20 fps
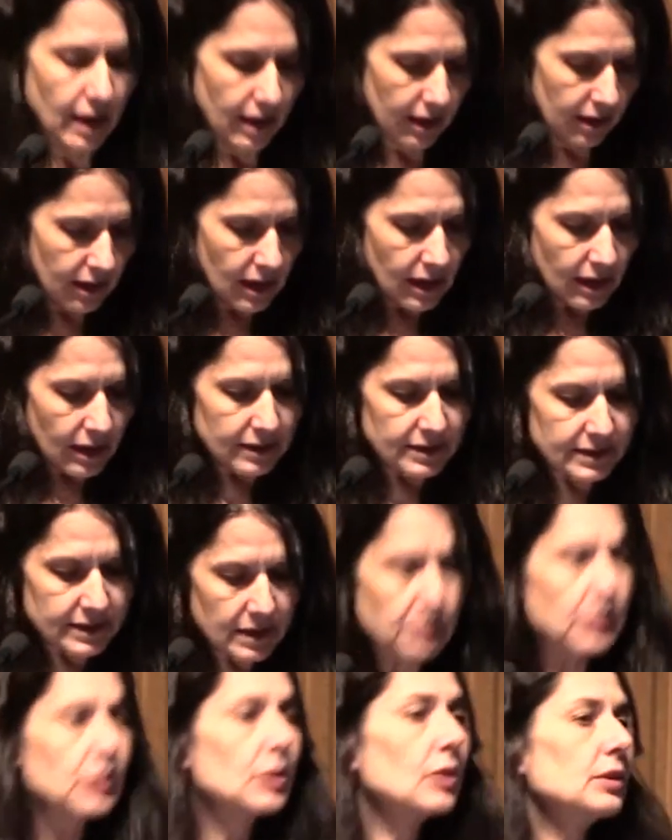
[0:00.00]
Okay.
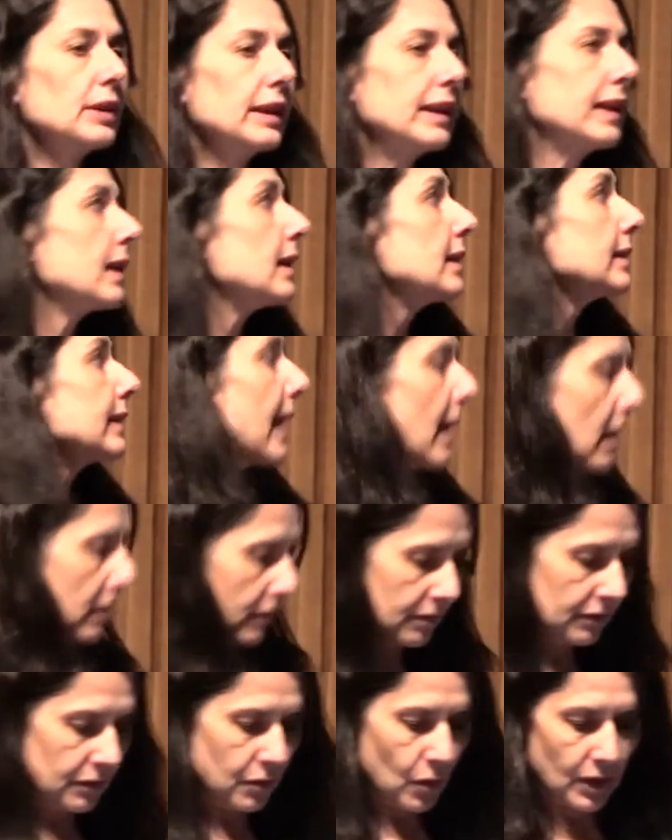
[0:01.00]
Similarly, in
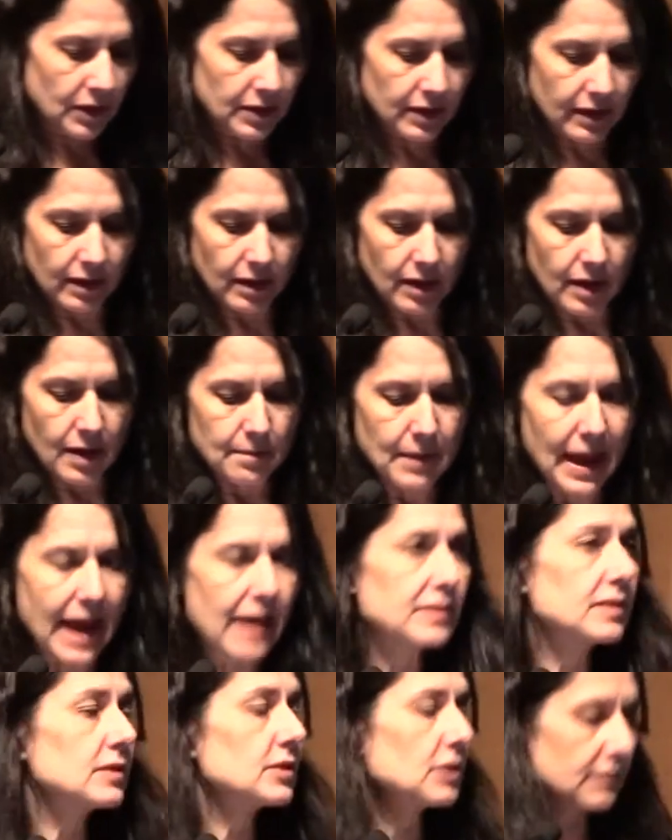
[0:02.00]
California,
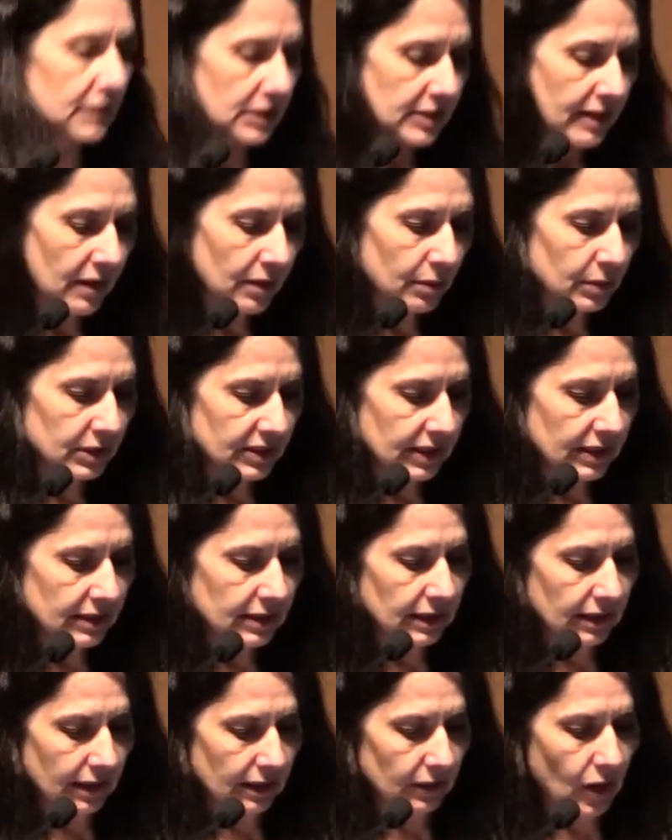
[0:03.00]
passage of a Death with
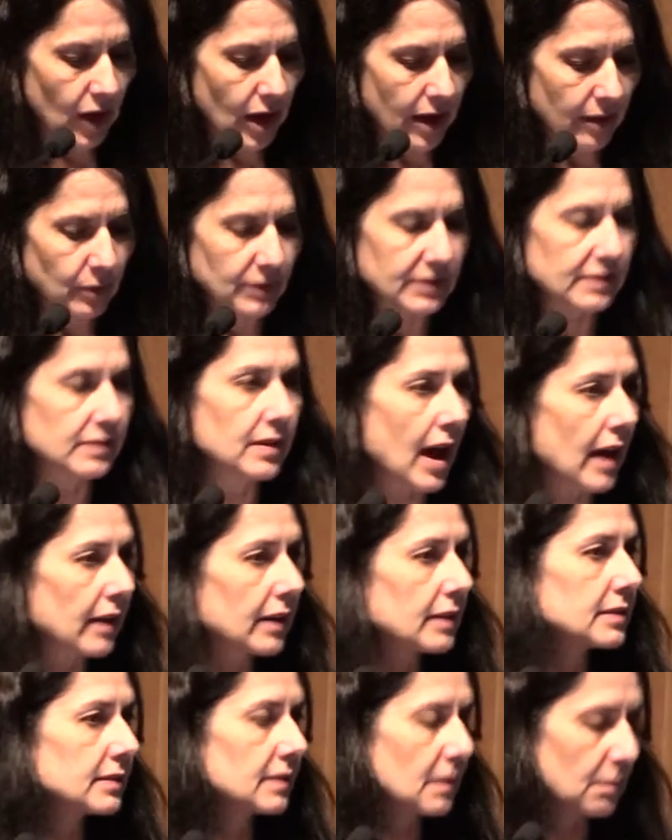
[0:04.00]
Dignity law was
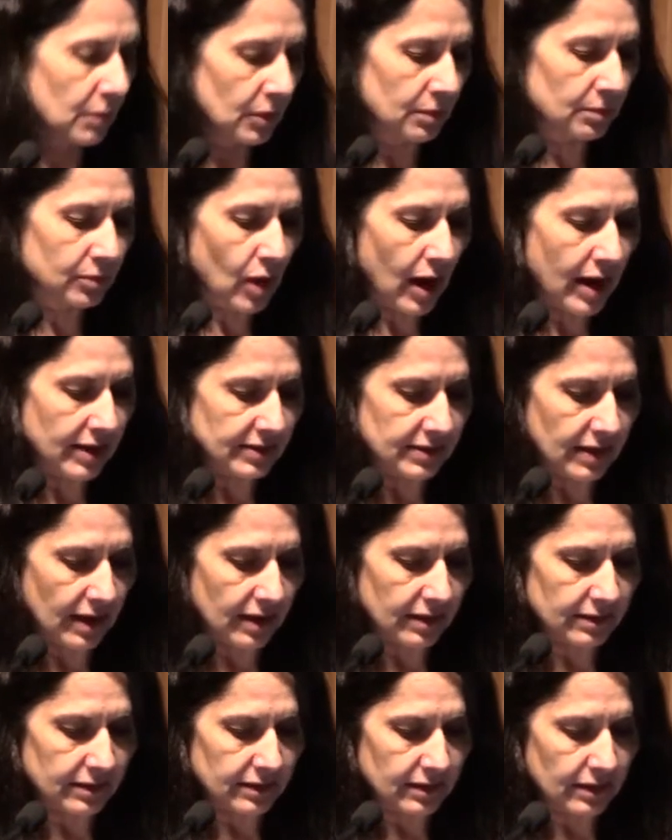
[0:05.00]
not a simple
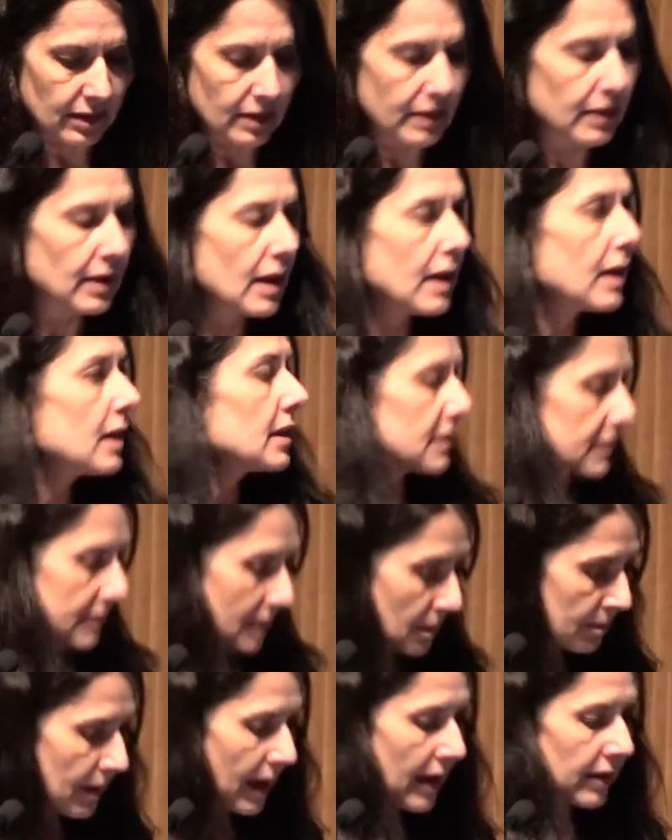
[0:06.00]
process.
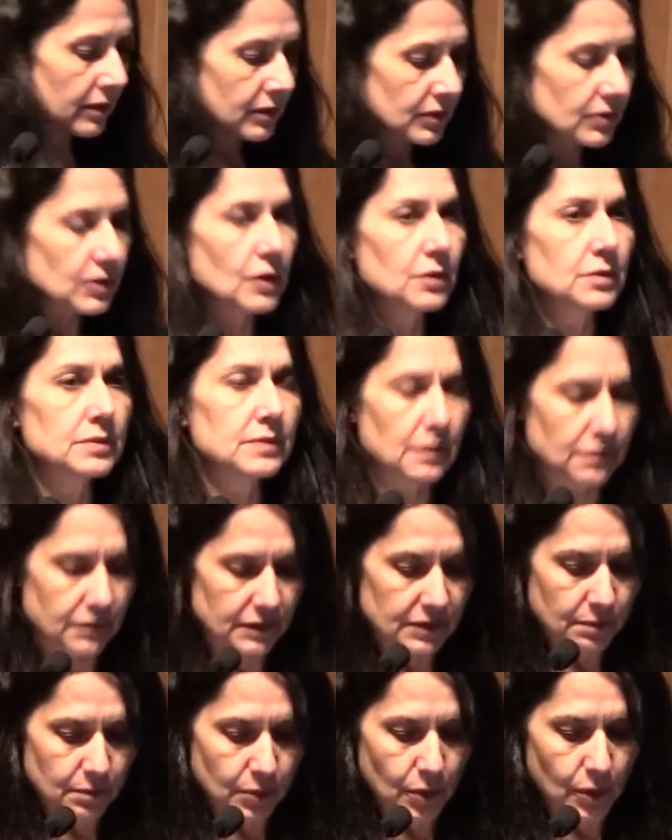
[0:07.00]
Some milestones
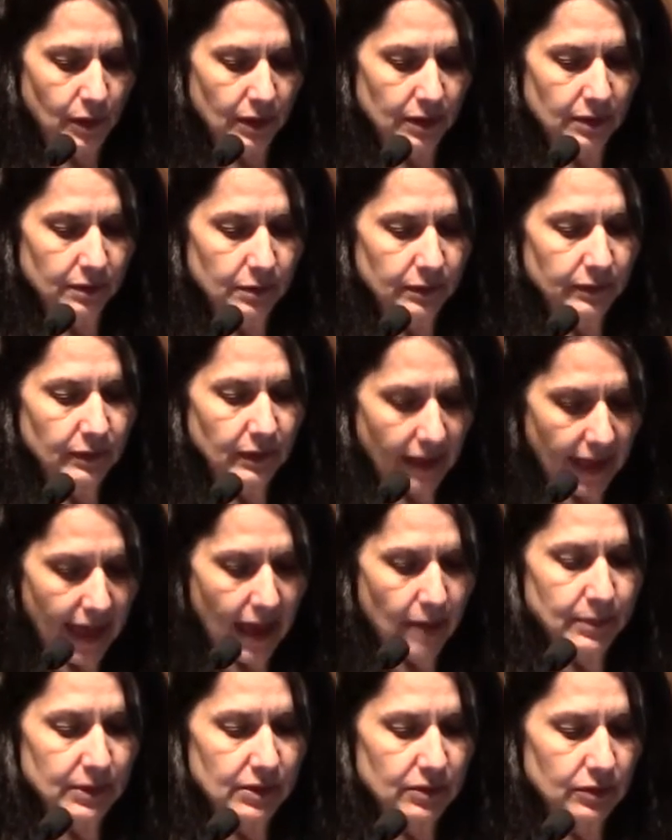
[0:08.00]
of support
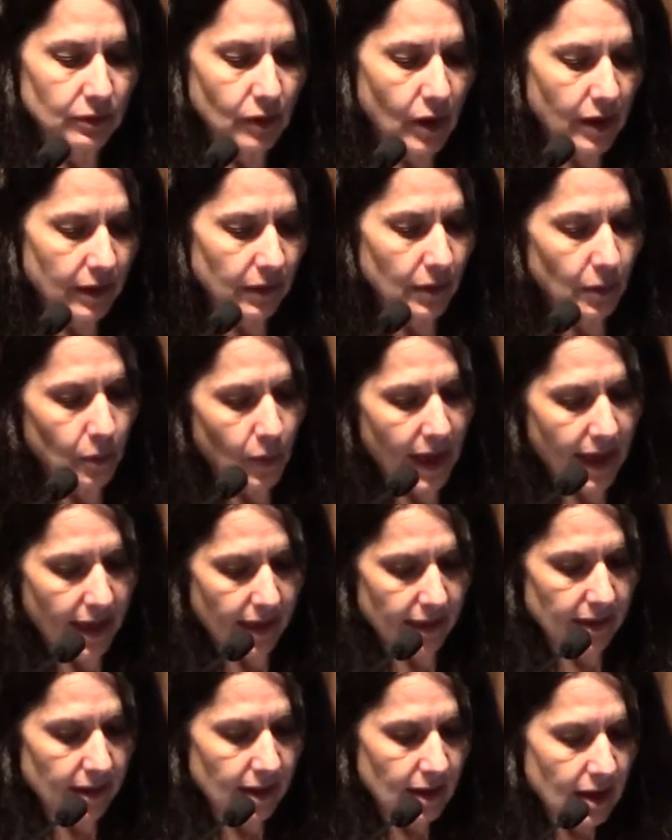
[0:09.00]
happened along the
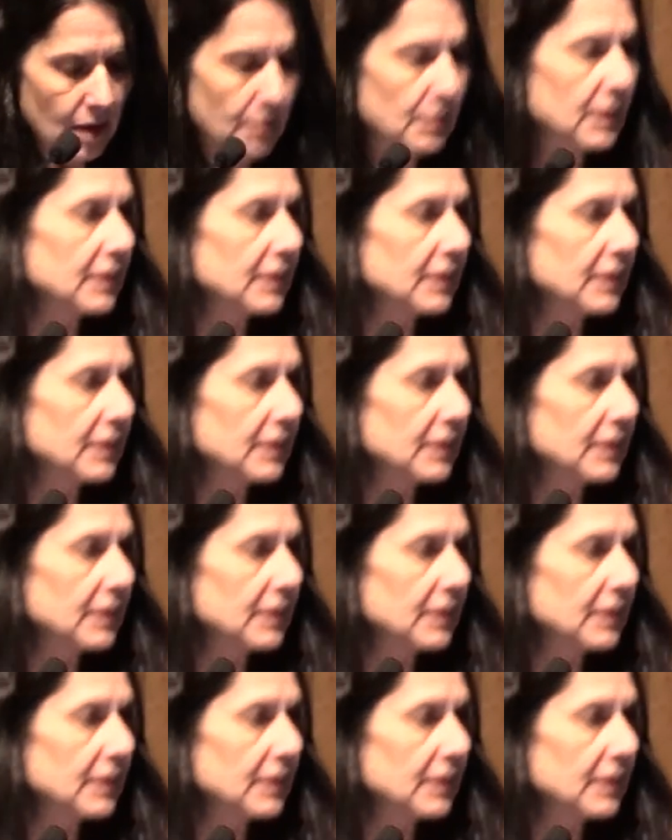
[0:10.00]
way,